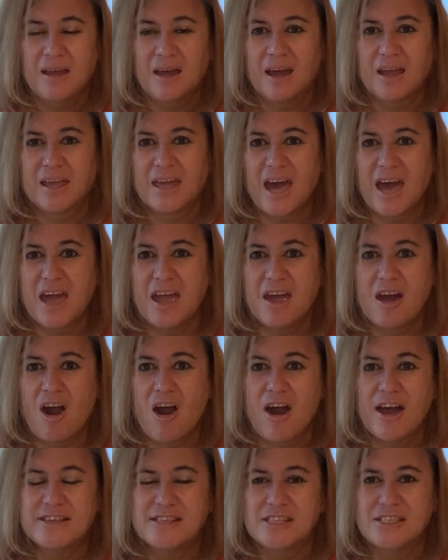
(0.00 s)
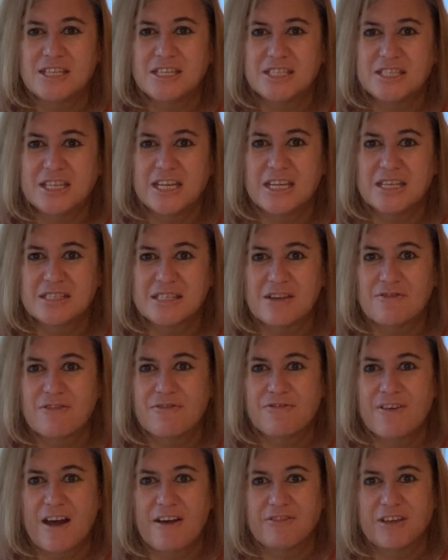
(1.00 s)
Okay, I suggest you get yourself a
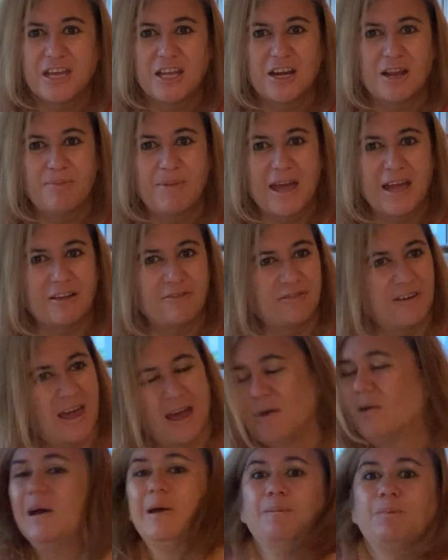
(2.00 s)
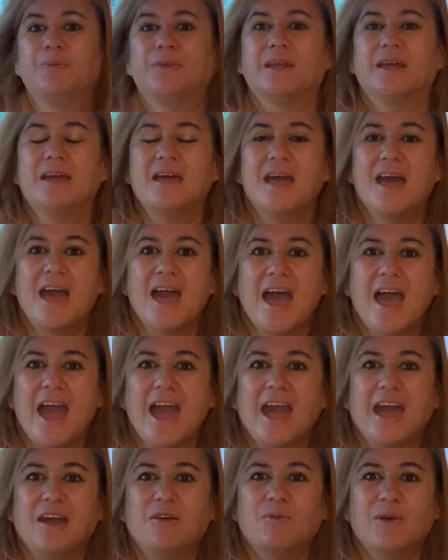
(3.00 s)
5 kilo bag of flour,
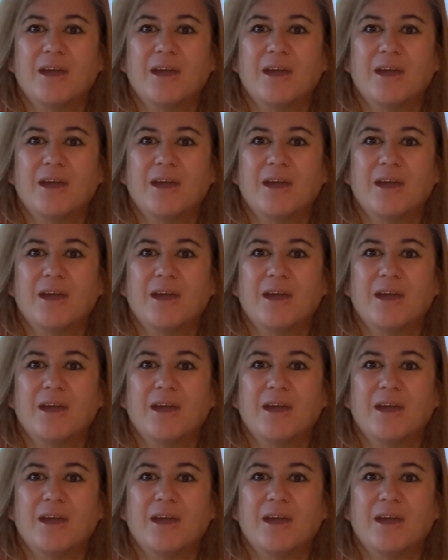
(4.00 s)
and